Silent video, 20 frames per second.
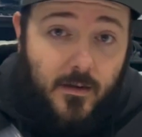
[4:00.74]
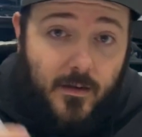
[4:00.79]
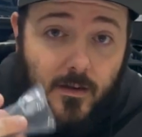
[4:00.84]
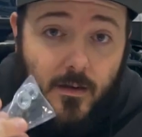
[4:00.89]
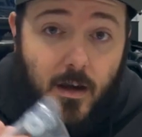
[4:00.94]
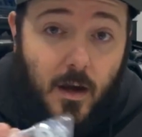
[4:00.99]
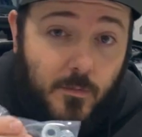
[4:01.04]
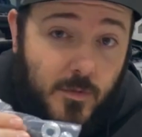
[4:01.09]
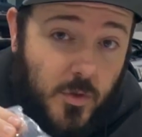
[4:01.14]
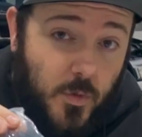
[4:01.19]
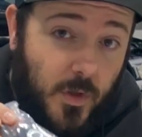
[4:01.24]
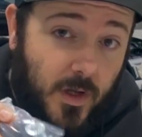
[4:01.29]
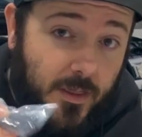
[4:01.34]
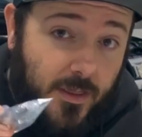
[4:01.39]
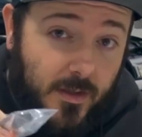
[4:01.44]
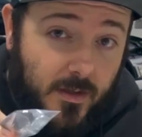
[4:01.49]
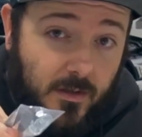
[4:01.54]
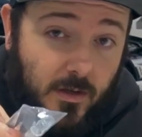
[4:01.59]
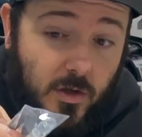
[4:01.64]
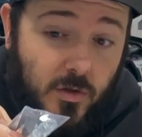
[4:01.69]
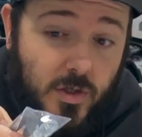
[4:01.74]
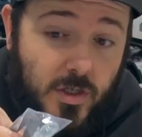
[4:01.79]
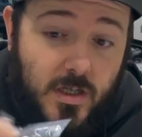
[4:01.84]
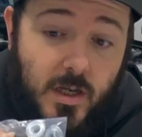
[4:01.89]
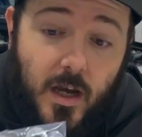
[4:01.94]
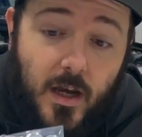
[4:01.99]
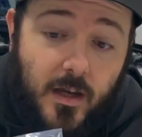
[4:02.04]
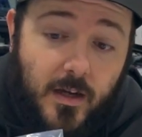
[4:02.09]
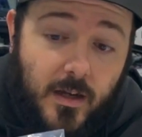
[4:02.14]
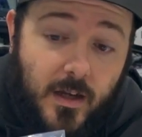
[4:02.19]
comes with new
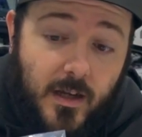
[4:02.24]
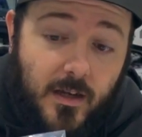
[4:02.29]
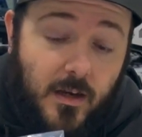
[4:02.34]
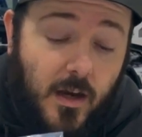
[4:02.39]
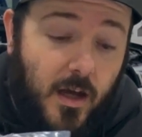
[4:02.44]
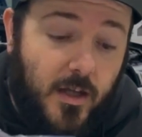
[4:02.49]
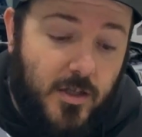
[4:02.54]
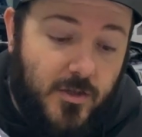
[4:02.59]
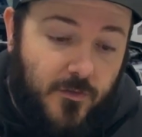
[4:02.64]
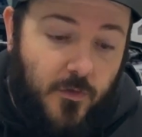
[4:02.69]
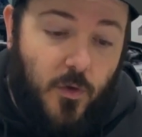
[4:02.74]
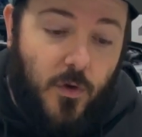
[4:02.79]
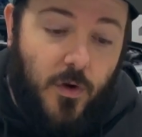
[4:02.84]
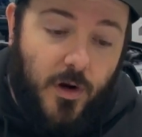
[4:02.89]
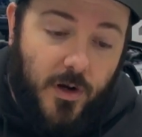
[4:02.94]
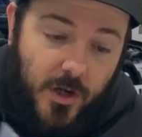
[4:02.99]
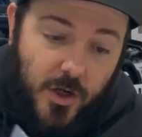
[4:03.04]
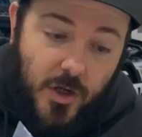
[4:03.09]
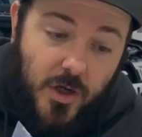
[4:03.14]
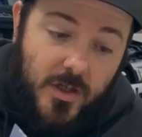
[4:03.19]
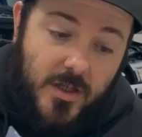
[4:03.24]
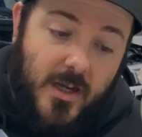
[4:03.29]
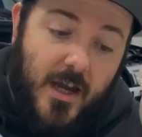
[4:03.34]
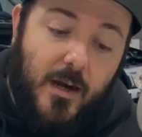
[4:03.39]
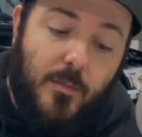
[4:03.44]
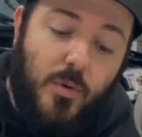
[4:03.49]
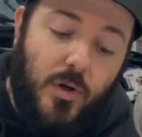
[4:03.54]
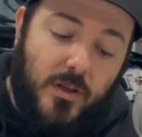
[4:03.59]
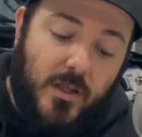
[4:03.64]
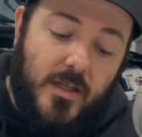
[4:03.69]
stud and nuts for it. You just
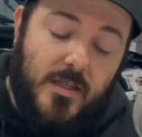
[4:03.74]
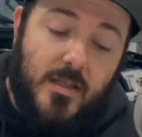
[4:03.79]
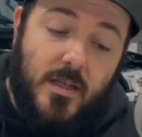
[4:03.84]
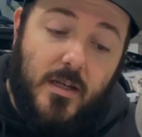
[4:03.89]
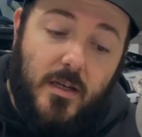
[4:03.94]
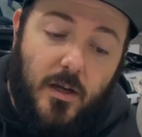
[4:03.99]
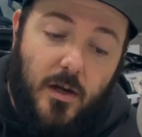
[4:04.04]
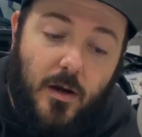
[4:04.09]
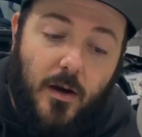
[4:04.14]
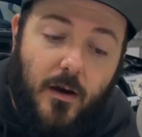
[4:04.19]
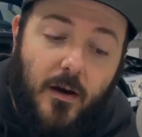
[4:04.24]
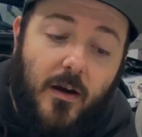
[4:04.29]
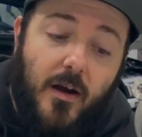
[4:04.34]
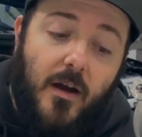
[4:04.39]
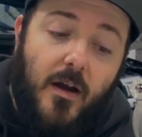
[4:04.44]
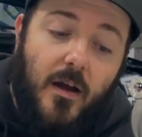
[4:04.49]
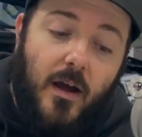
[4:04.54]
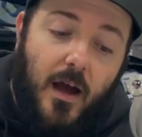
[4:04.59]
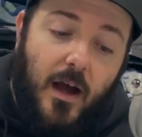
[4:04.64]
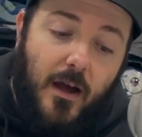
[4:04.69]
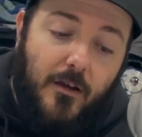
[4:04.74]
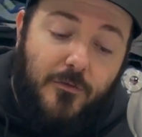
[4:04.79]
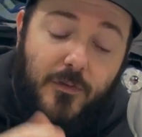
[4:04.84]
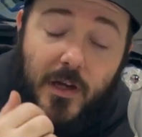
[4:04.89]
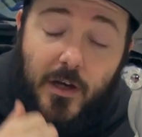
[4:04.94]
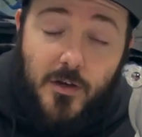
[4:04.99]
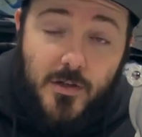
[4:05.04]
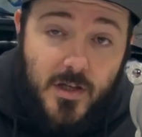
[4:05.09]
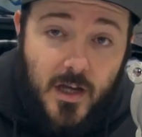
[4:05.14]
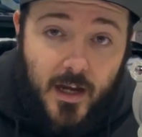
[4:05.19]
kind of put these in here,
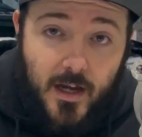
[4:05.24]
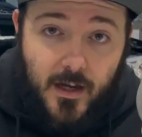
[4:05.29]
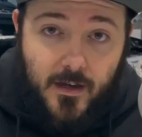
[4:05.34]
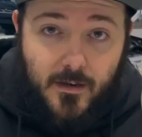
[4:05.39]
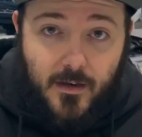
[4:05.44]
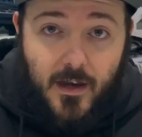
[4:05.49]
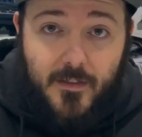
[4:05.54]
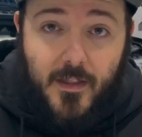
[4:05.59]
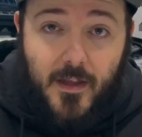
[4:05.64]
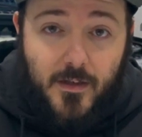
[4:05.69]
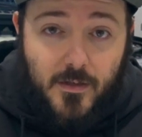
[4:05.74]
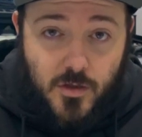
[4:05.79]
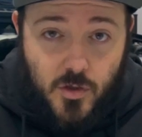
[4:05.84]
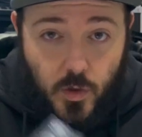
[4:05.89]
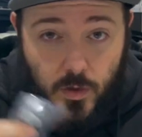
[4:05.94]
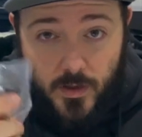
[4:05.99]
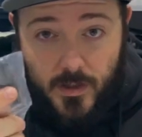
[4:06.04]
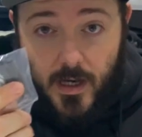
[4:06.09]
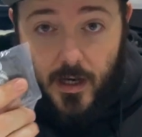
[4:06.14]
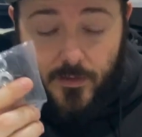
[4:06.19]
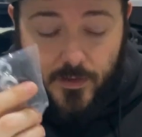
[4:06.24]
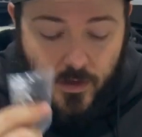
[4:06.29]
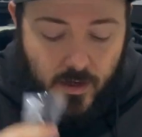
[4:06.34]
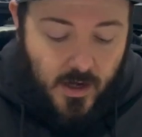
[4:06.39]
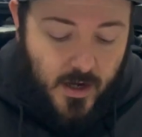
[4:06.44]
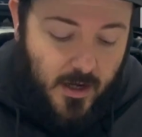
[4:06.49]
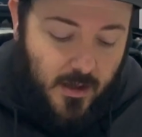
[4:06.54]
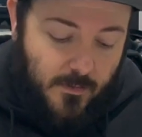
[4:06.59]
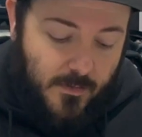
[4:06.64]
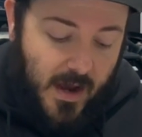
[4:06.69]
finger tight, and then torque down the
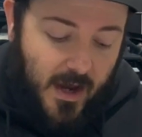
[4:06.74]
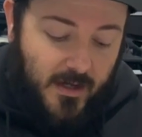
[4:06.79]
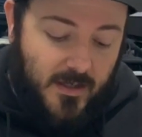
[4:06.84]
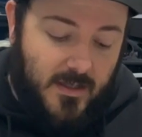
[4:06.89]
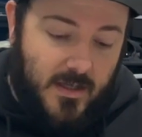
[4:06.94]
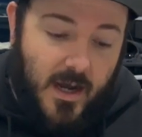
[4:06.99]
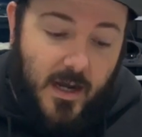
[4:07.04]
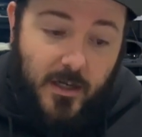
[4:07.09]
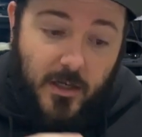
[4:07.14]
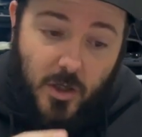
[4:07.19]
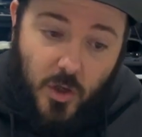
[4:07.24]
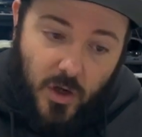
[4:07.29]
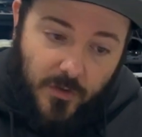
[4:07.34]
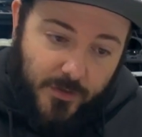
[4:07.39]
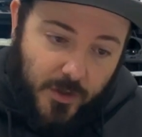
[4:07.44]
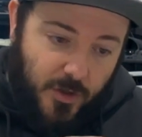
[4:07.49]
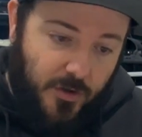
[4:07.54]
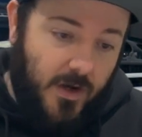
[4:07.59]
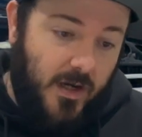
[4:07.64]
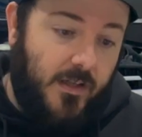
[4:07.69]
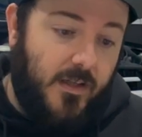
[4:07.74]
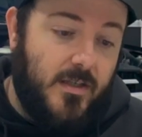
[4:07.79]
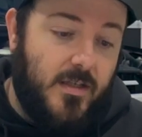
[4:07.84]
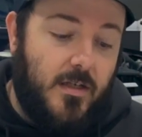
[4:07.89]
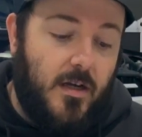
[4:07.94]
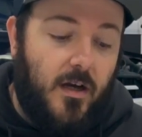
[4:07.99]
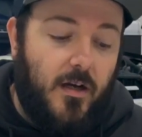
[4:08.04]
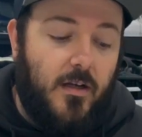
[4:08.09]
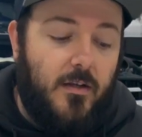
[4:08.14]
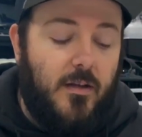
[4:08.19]
nut on the backside. You don't have to crank the
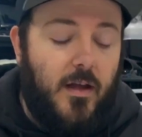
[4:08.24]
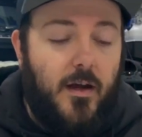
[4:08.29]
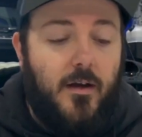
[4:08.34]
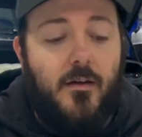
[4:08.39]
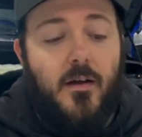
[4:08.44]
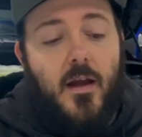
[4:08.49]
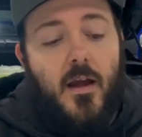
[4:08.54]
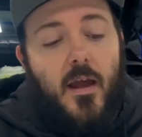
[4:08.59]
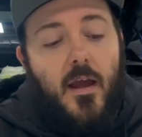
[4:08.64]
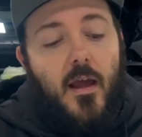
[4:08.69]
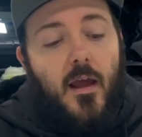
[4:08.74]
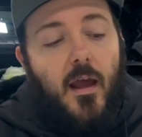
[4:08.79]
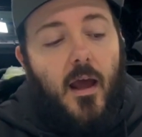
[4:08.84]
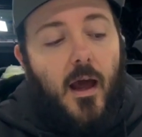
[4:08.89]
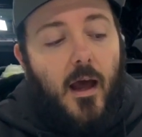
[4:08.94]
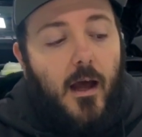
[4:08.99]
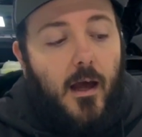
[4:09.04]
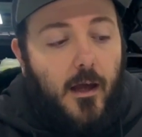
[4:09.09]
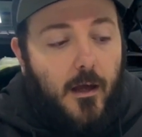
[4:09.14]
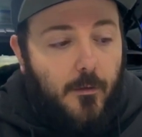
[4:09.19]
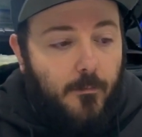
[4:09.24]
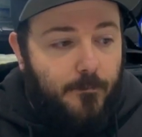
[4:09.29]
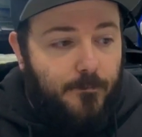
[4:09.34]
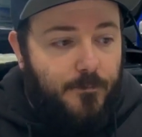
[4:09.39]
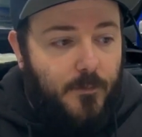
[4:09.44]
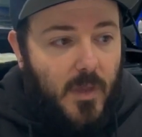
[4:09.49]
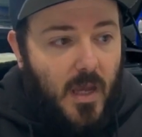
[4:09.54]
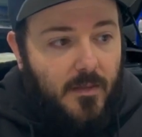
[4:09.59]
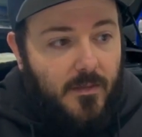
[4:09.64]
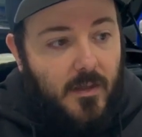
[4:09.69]
stud in there.
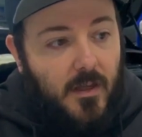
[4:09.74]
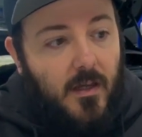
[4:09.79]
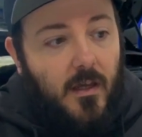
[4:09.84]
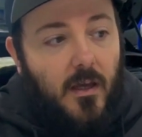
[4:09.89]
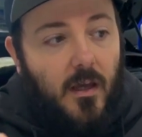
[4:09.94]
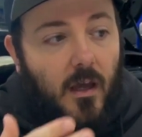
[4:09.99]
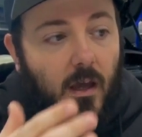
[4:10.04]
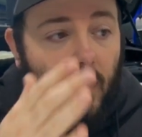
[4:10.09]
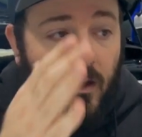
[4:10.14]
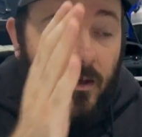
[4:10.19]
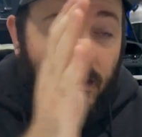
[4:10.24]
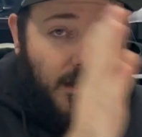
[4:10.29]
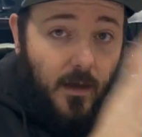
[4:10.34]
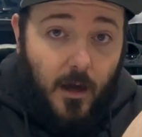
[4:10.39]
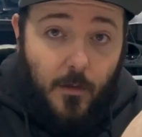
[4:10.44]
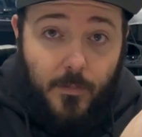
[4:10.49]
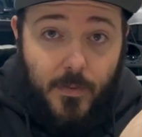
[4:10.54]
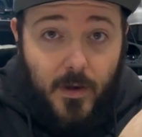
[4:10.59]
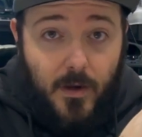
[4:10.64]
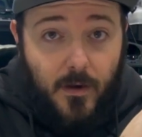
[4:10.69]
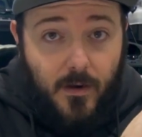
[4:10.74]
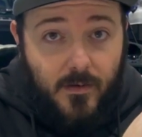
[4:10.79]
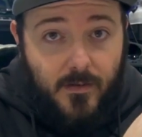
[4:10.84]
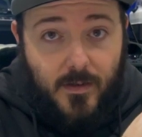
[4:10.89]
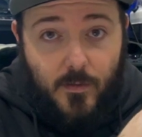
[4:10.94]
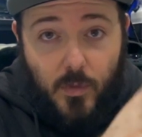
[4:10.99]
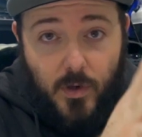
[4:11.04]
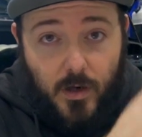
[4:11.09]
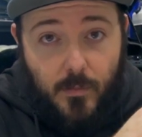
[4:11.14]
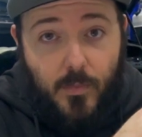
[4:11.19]
Up here,
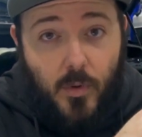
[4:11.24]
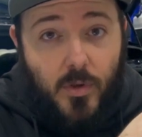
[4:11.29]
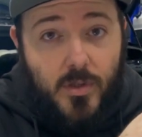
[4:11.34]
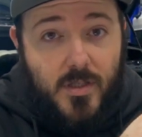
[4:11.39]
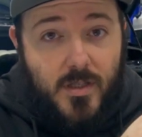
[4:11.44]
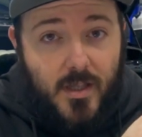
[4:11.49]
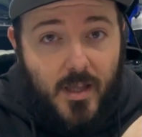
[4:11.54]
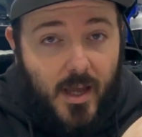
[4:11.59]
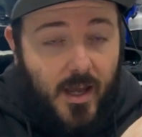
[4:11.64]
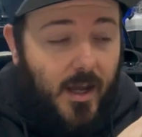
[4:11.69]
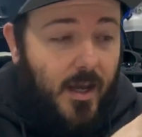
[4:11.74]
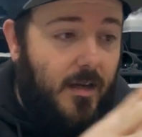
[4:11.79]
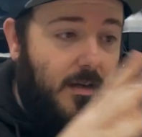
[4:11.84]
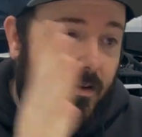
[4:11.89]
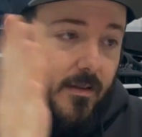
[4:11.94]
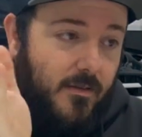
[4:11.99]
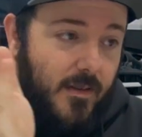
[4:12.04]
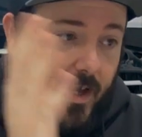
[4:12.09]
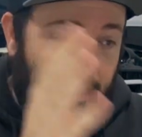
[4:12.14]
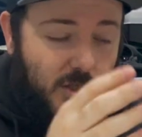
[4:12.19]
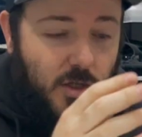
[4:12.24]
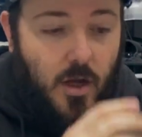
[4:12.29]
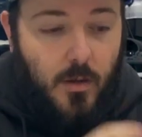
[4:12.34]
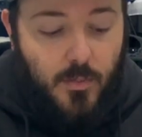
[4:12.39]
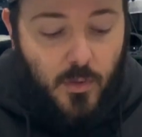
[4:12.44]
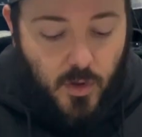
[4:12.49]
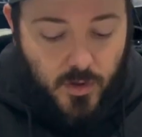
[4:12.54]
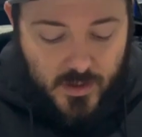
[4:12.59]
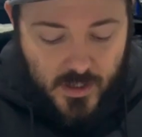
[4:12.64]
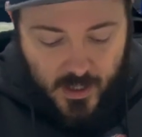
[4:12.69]
where it bolts to the head, that's all
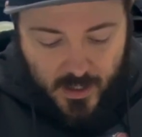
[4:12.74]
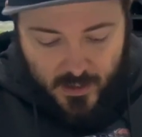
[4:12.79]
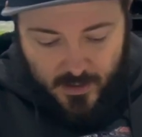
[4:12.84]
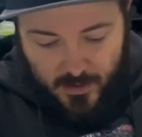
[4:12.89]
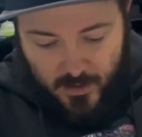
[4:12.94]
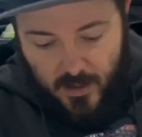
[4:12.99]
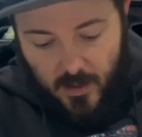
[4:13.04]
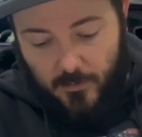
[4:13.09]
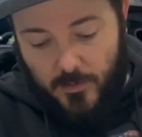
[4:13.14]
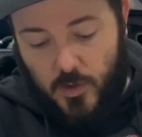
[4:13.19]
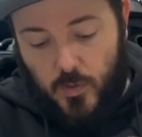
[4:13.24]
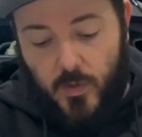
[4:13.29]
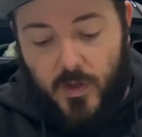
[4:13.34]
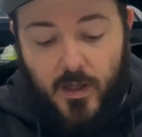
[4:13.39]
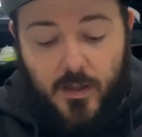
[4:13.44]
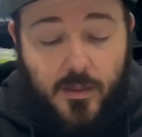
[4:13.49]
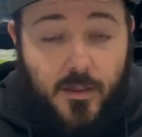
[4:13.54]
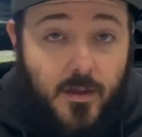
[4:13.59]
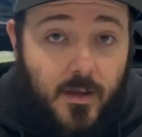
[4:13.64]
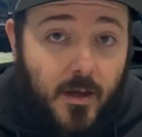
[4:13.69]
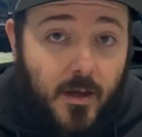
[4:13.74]
bolt on. Comes with